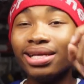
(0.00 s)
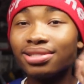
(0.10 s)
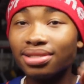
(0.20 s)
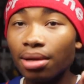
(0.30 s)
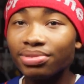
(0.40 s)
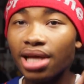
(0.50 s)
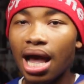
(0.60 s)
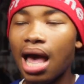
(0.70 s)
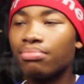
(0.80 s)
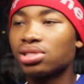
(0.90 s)

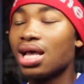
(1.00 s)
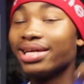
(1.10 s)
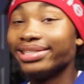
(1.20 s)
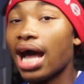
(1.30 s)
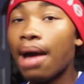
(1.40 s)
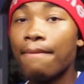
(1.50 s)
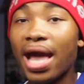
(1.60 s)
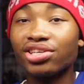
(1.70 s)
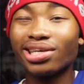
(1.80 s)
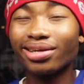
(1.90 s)
Sometimes not
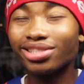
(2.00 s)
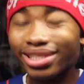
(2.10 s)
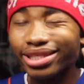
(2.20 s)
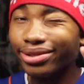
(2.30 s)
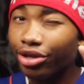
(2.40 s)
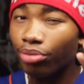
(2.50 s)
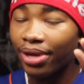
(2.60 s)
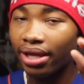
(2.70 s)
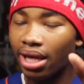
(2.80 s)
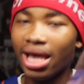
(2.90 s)
matching just a little
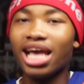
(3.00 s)
bit